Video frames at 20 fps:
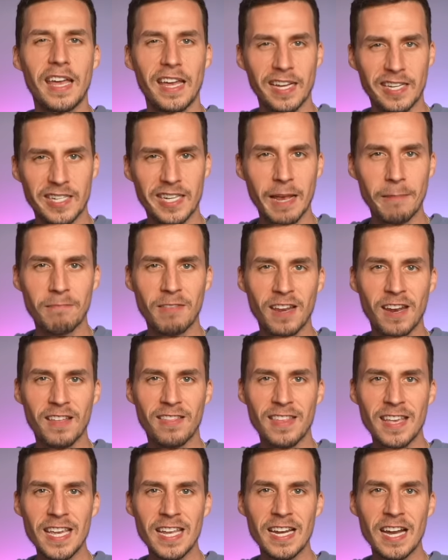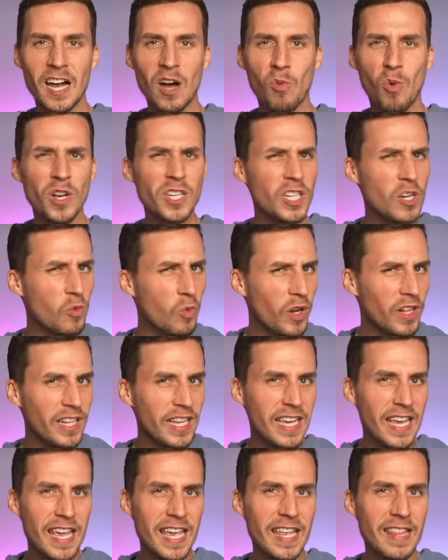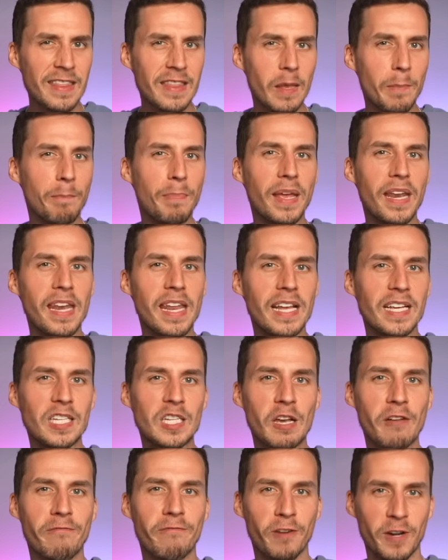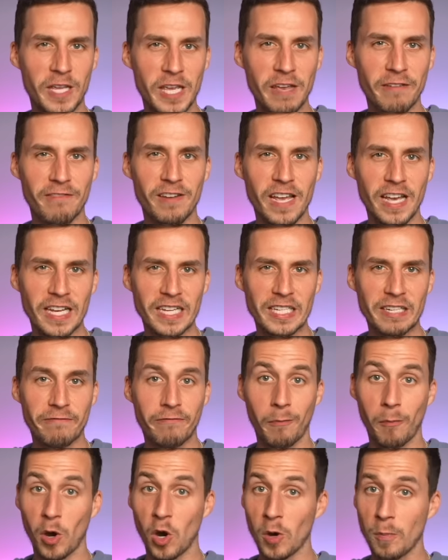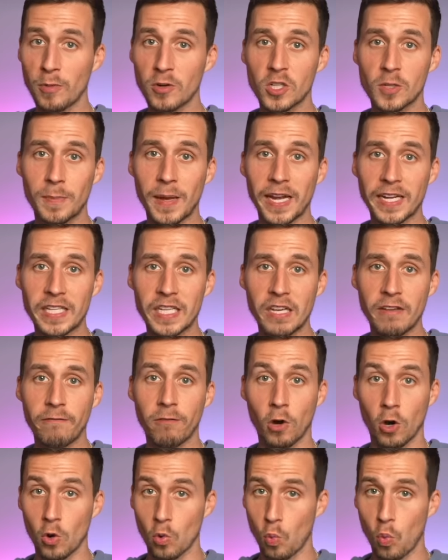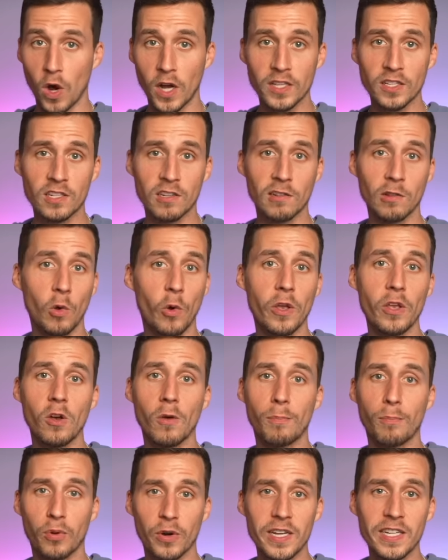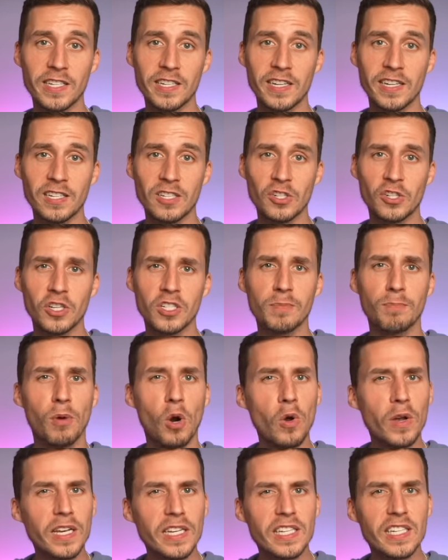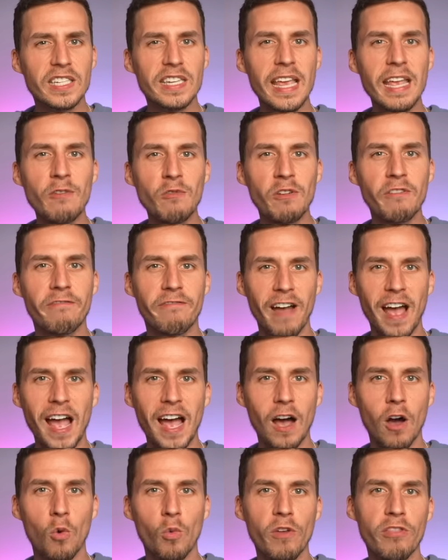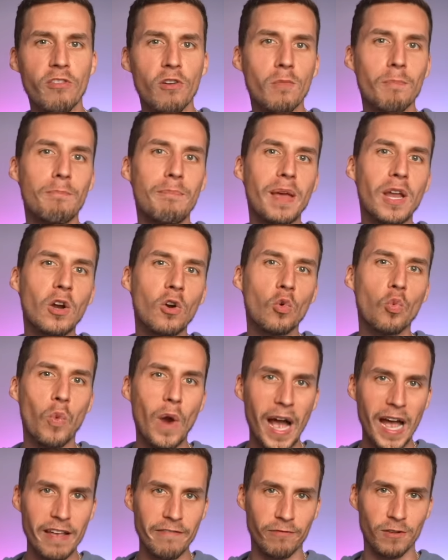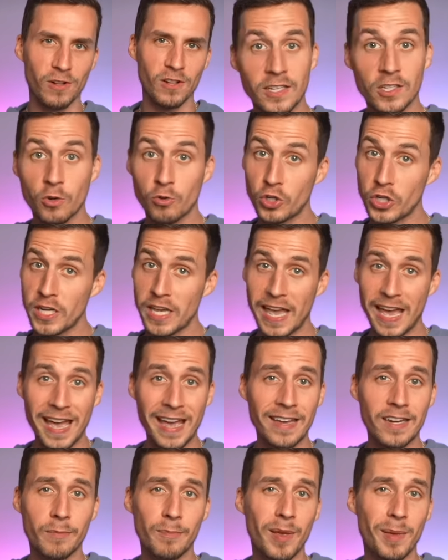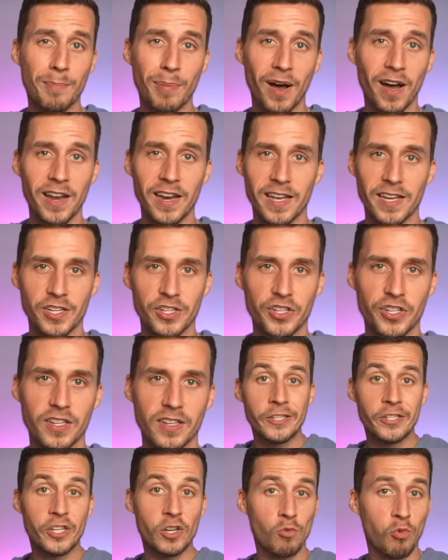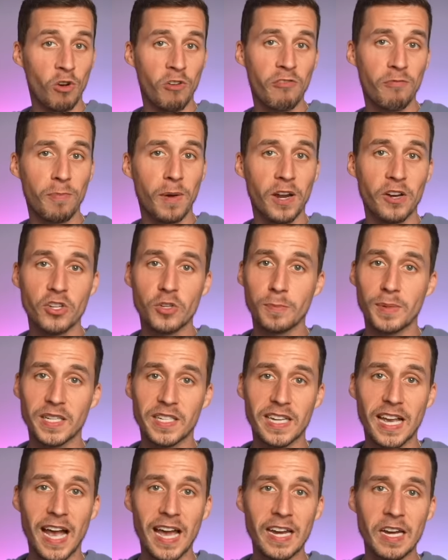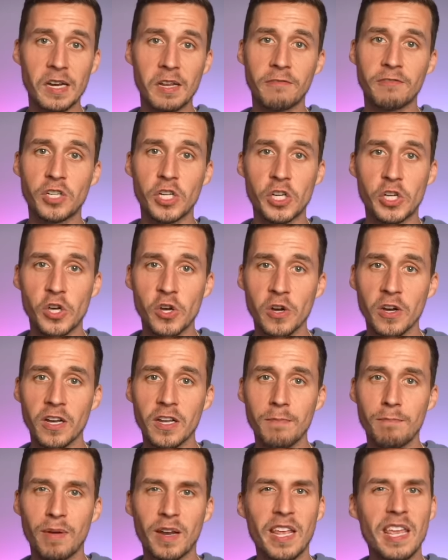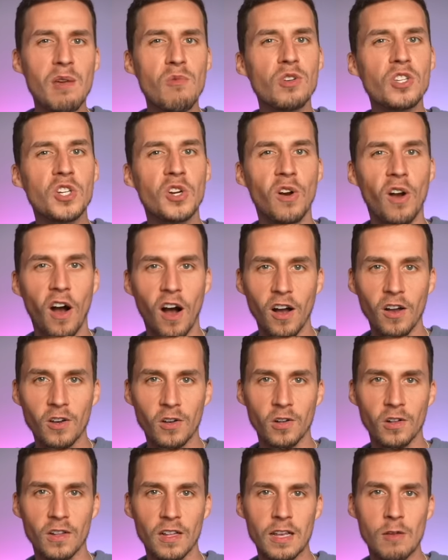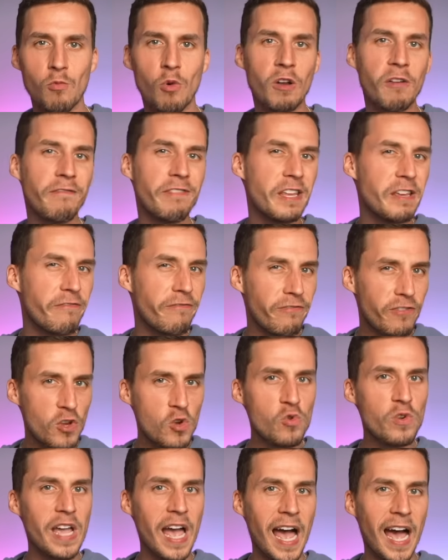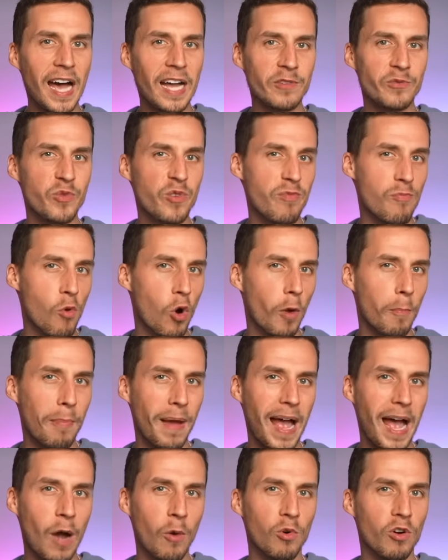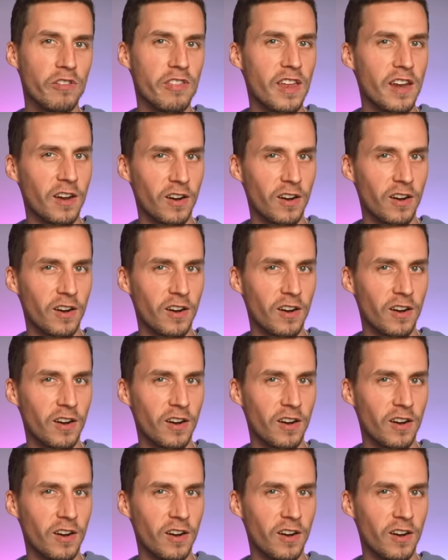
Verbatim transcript: Except that Athena wasn't really in the biddness of forgiveness. From her perspective, her once loyal priestess just broke a sacred vow with her bitter rival, so she had to be punished. She would have punished Poseidon if she could, but he was her uncle and one of the few gods with more power than